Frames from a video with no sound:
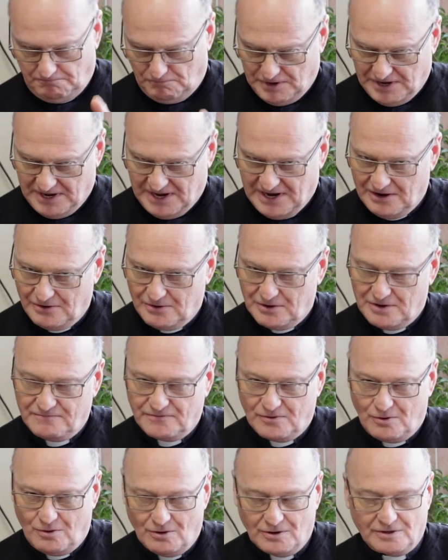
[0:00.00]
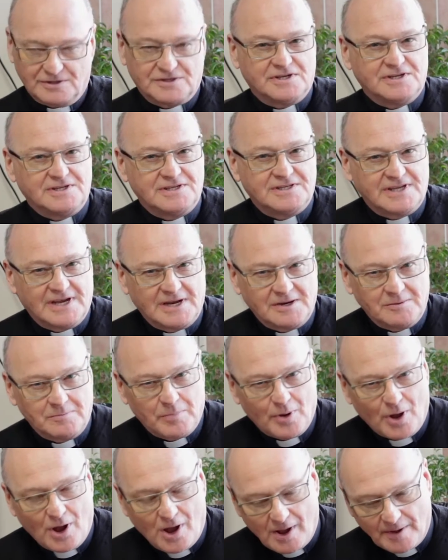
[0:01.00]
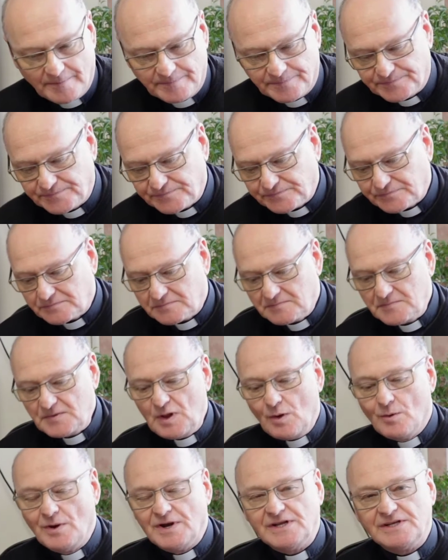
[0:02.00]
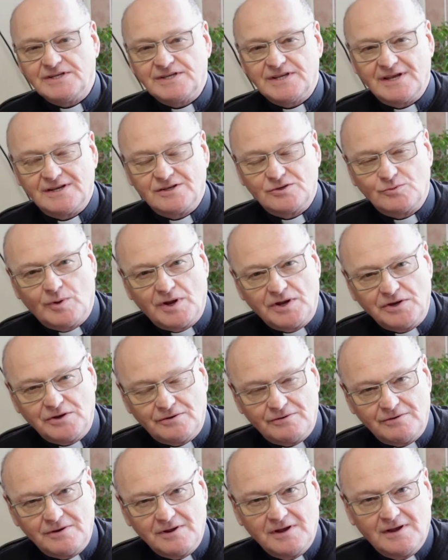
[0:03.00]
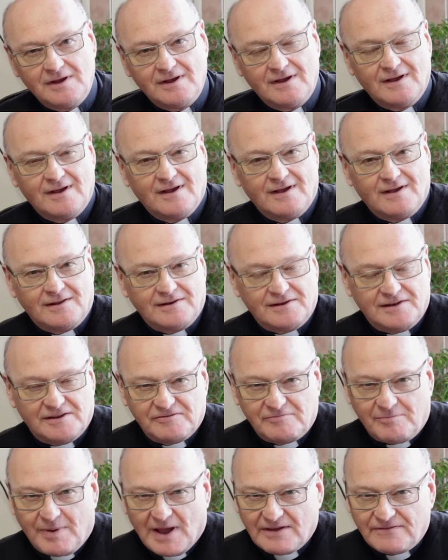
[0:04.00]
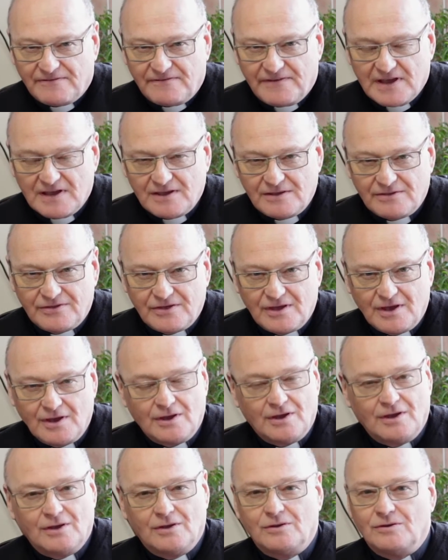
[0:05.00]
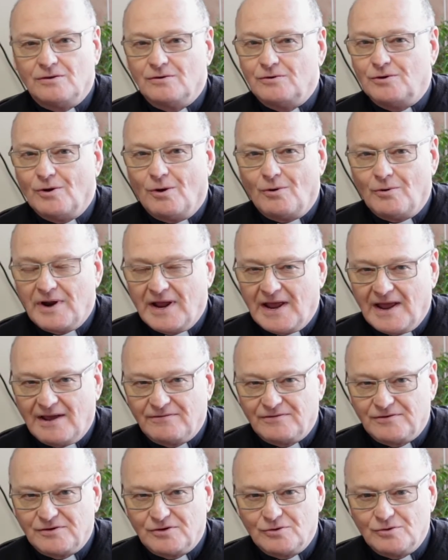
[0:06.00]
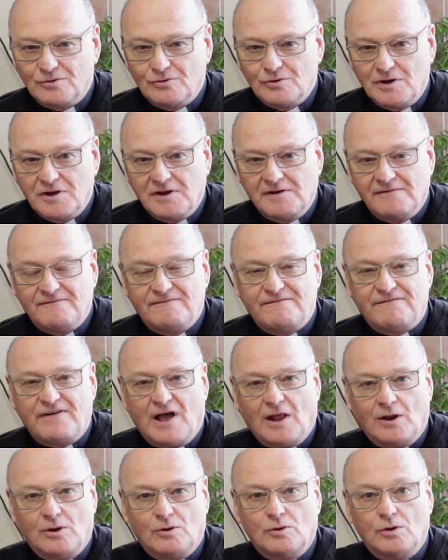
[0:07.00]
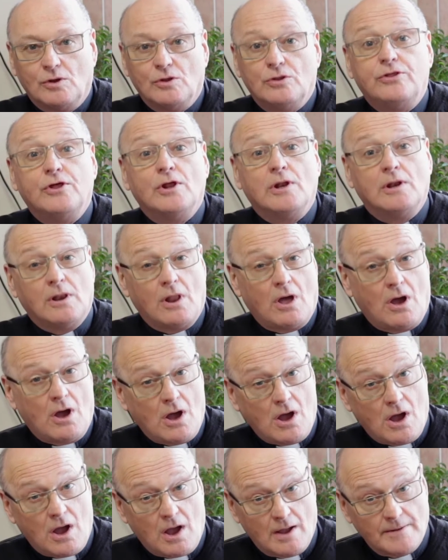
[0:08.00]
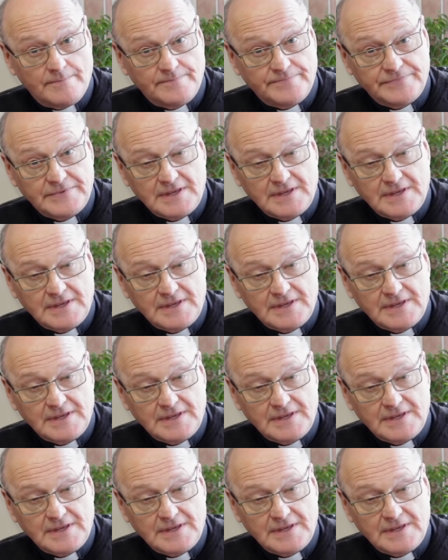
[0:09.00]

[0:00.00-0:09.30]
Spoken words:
We hear it, of course, in St. Paul when he says, when you live by faith, you don't have to follow the law.